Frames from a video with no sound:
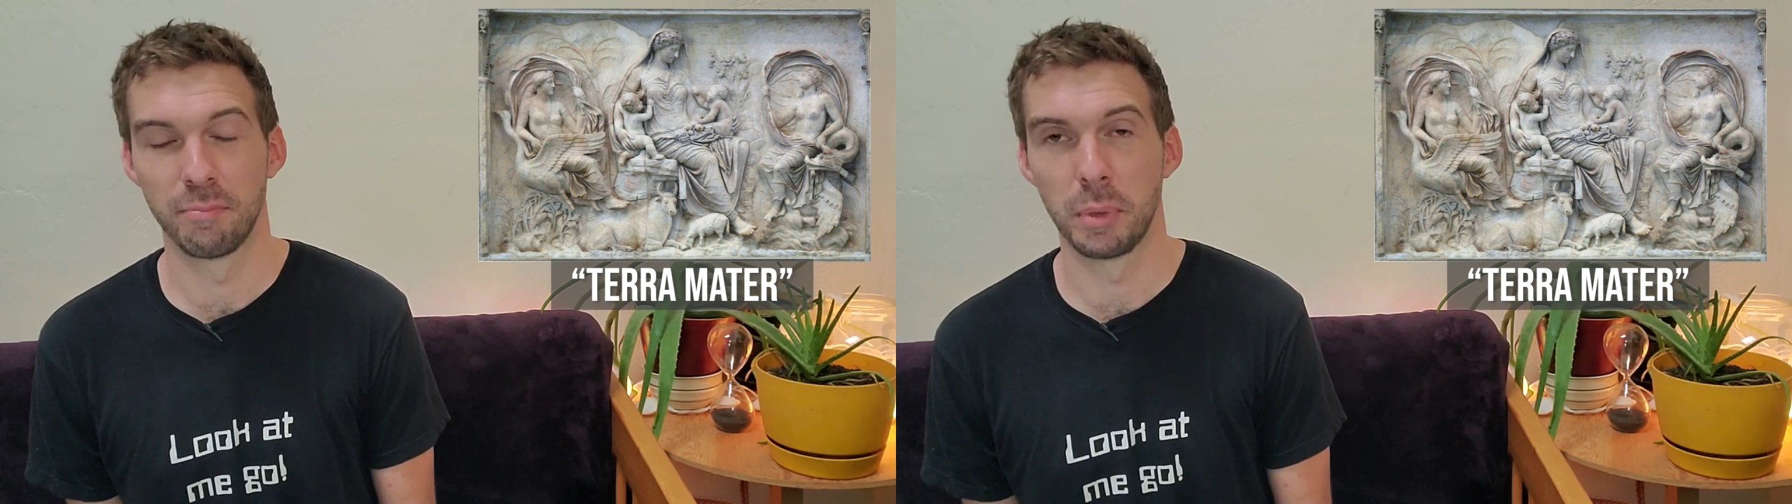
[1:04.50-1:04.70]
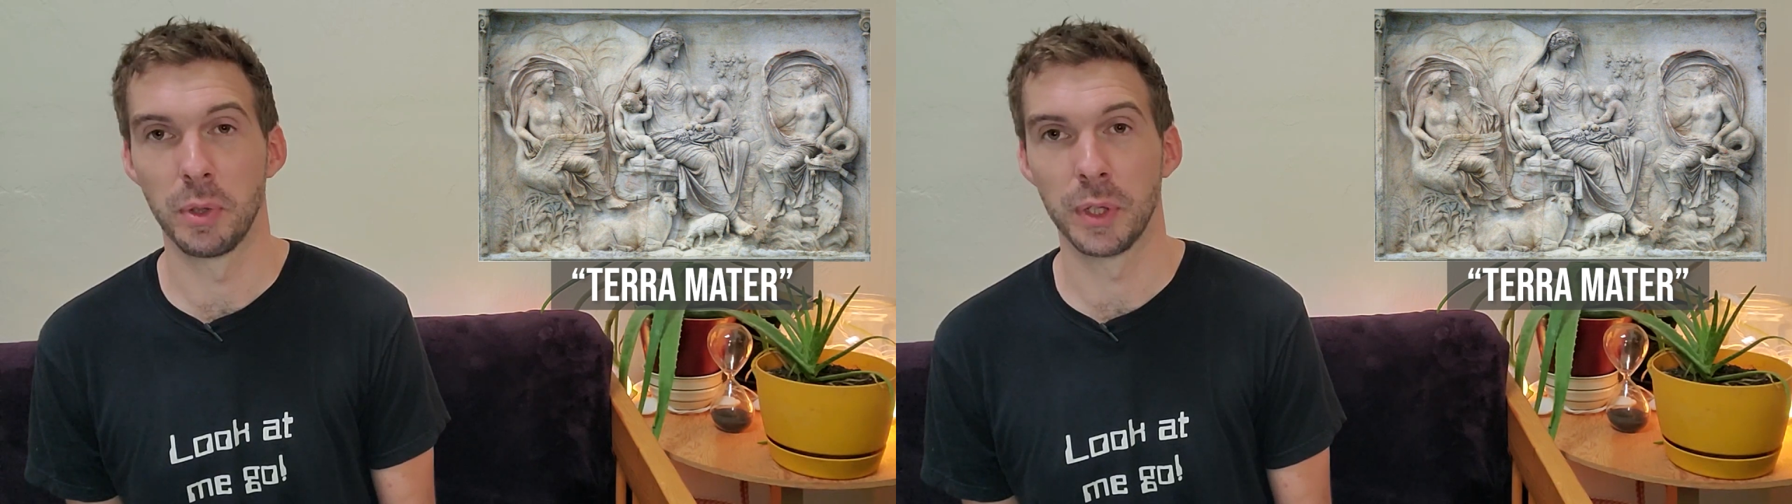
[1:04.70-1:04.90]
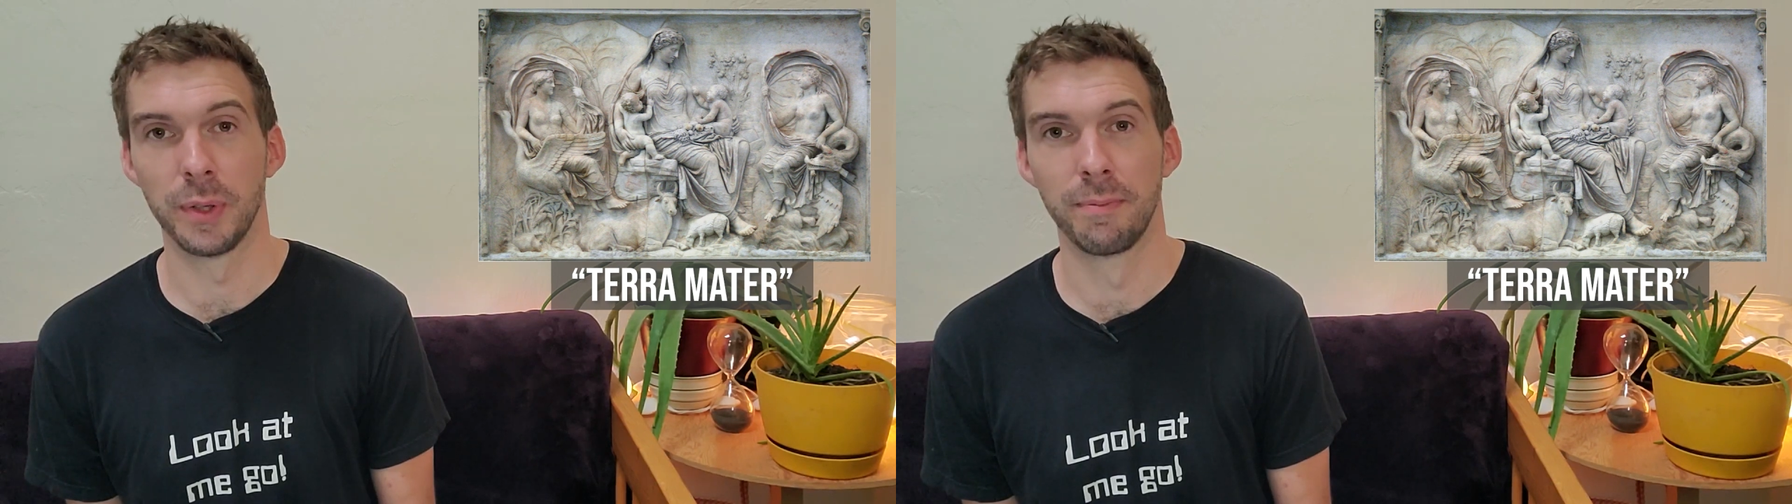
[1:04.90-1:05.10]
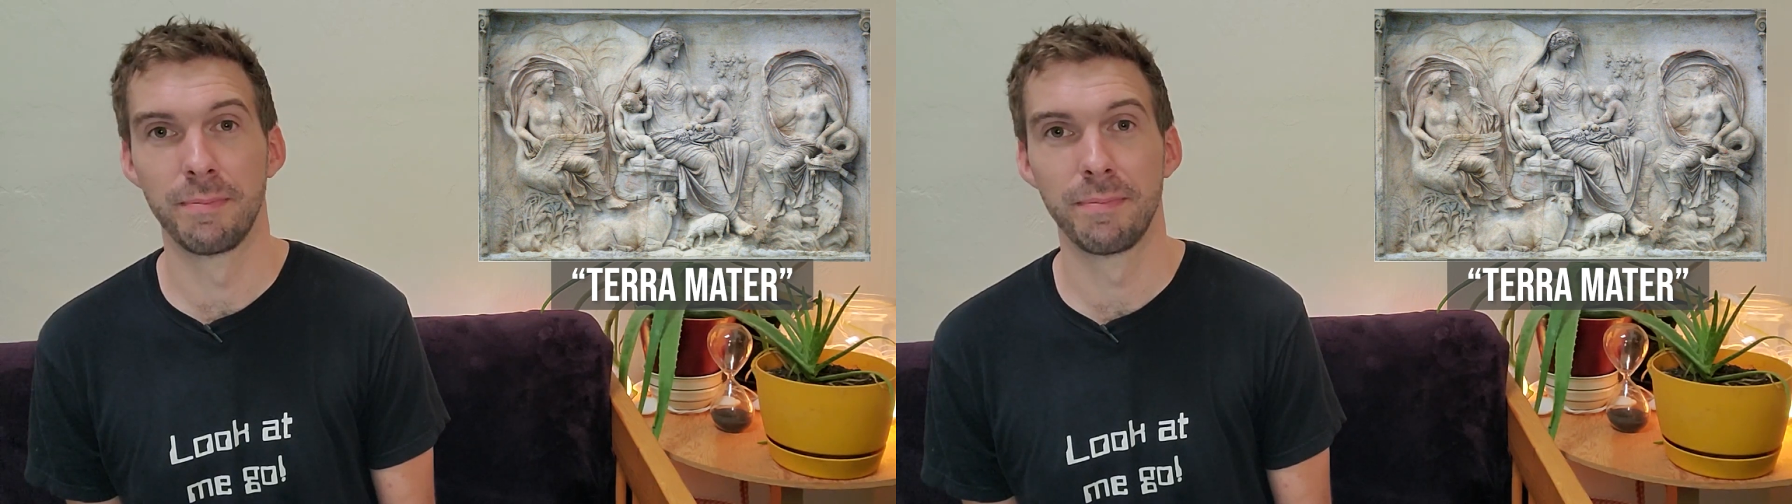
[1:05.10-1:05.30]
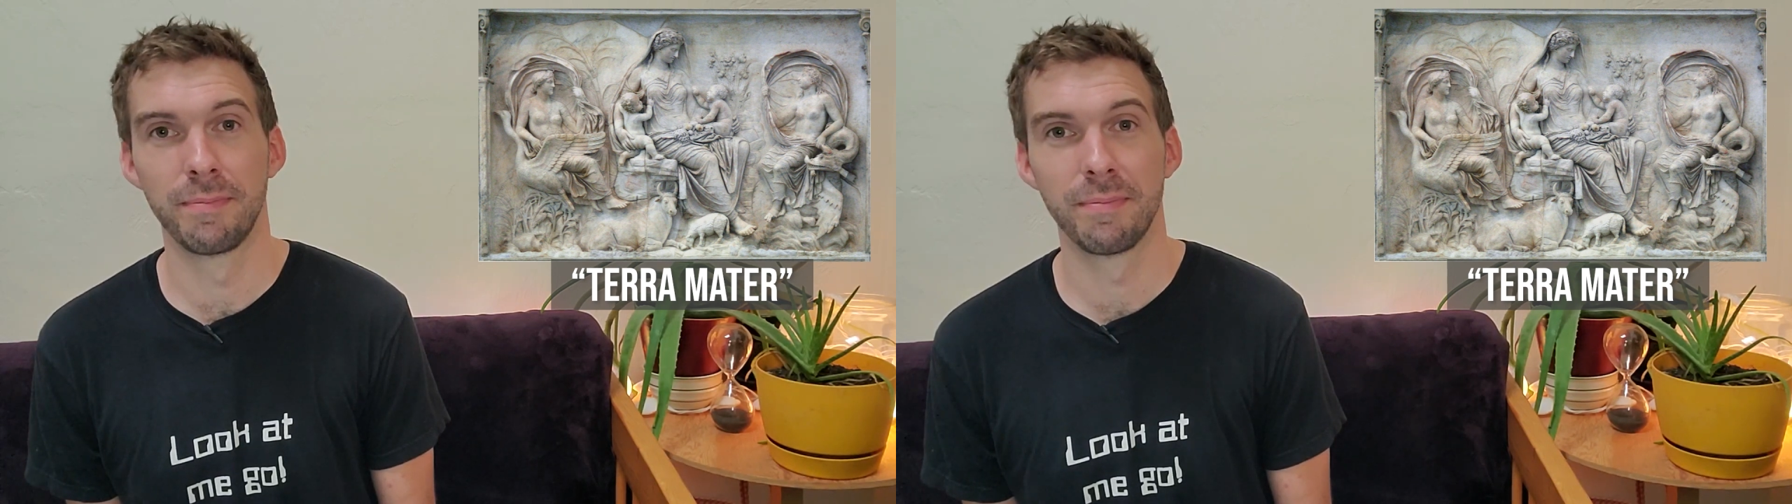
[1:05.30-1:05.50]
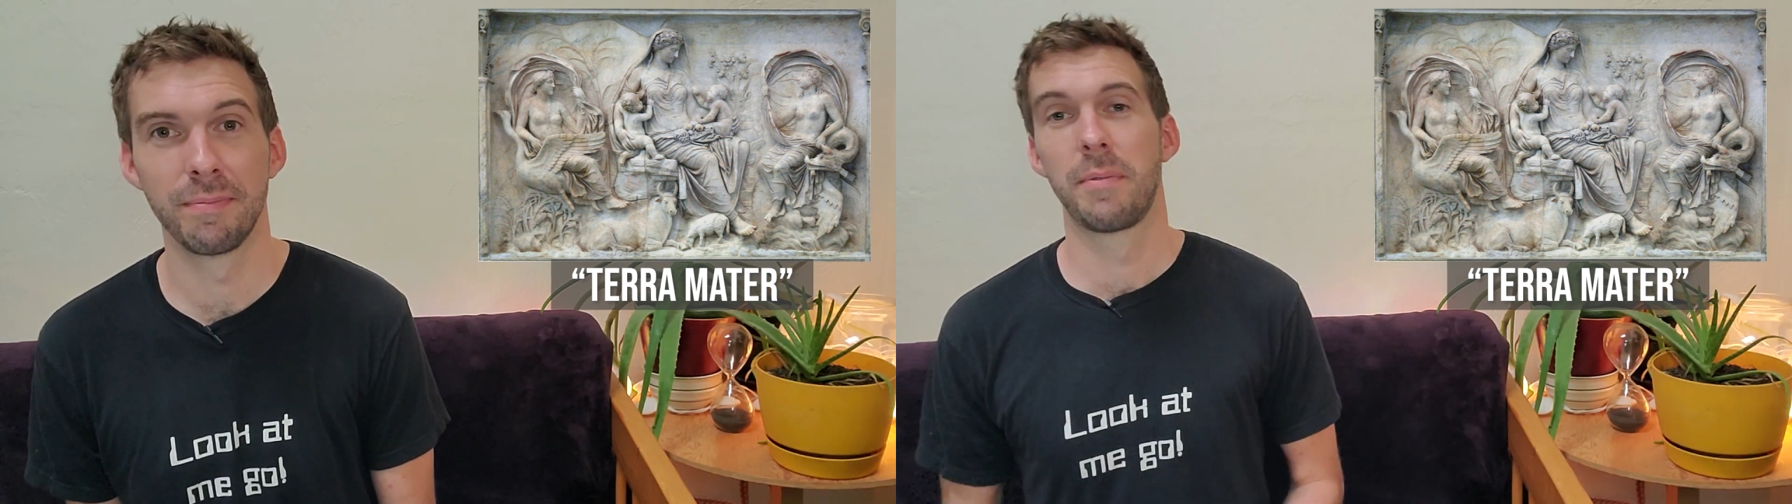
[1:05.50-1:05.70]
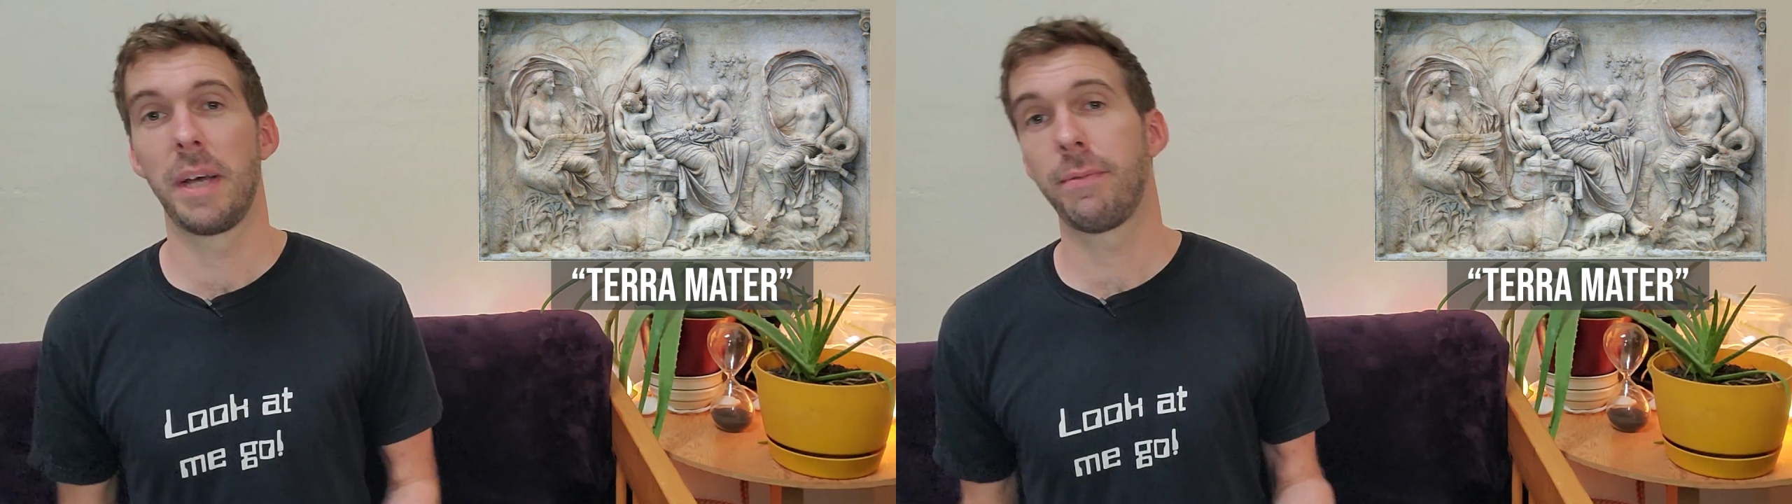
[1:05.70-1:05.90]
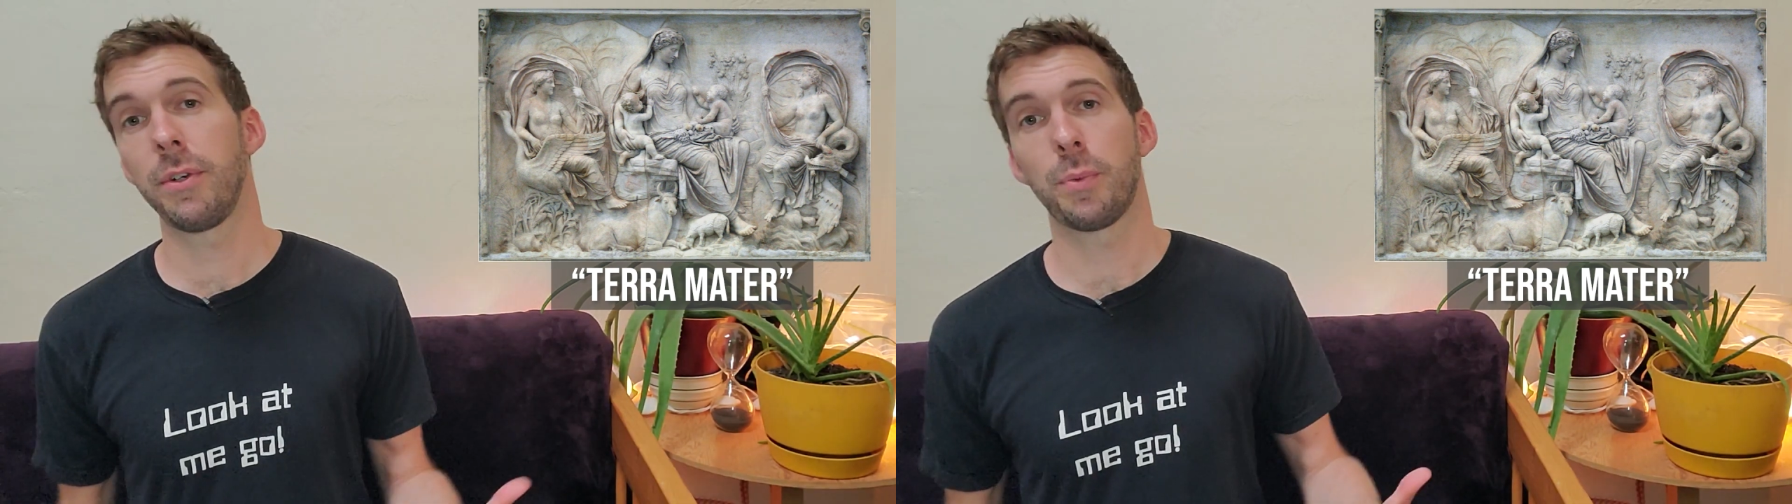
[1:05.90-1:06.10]
Musical.
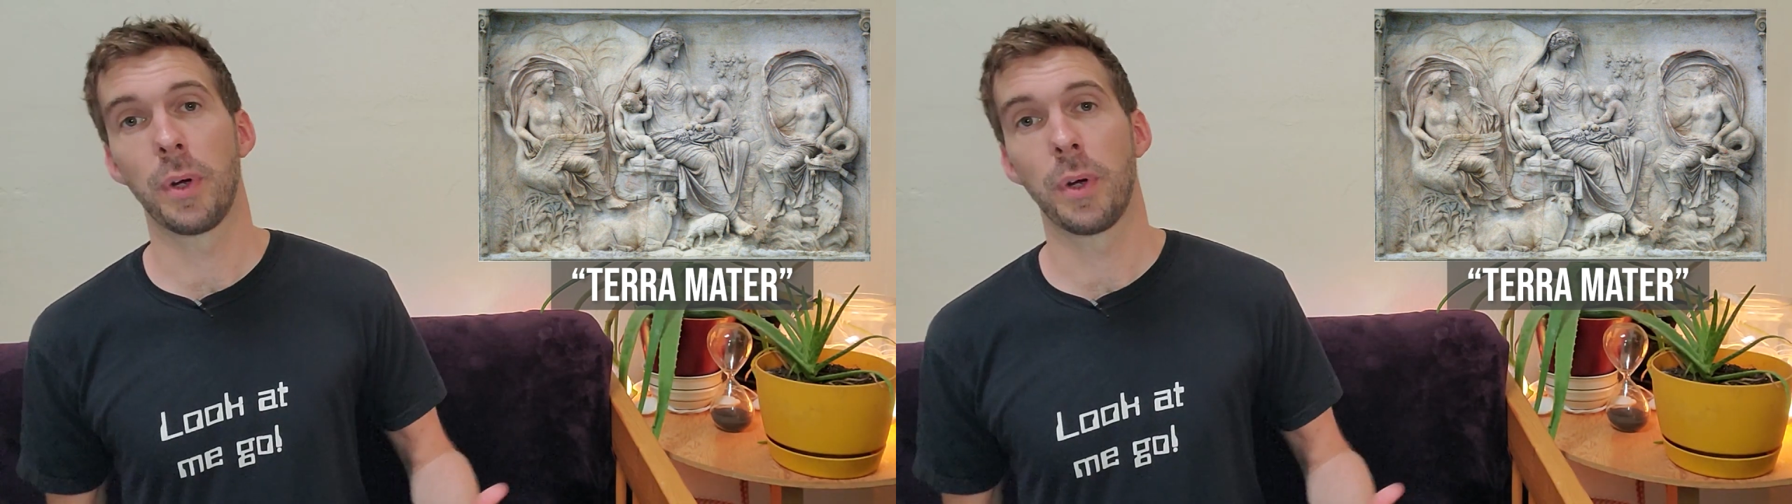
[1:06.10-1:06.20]
That first